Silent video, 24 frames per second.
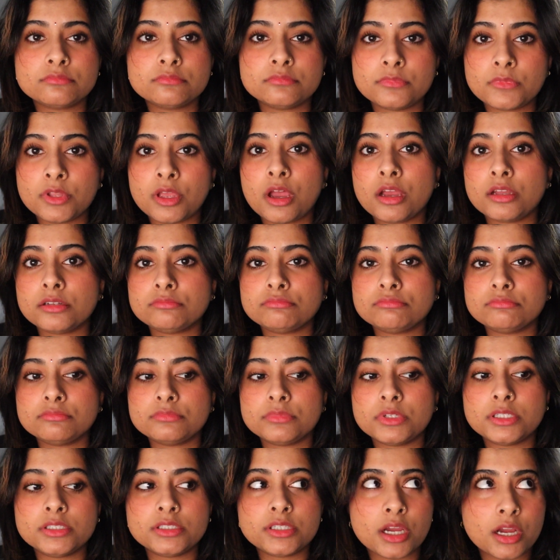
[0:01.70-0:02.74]
Not
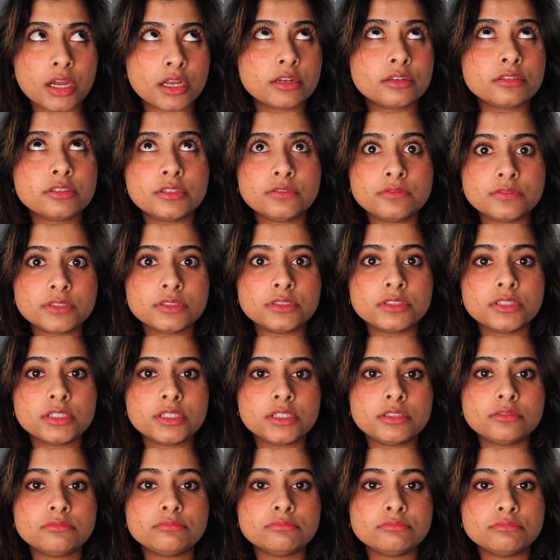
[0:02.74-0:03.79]
entirely feeling
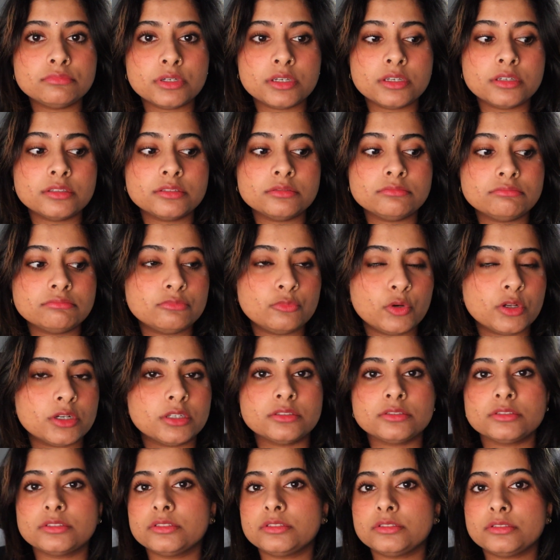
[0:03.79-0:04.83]
it, but what
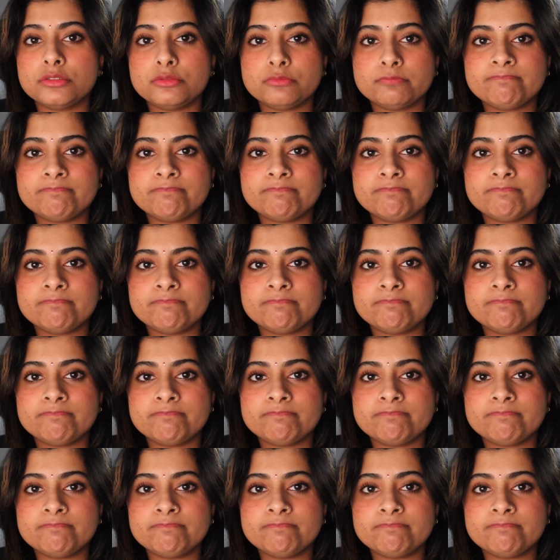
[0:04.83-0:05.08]
else is new?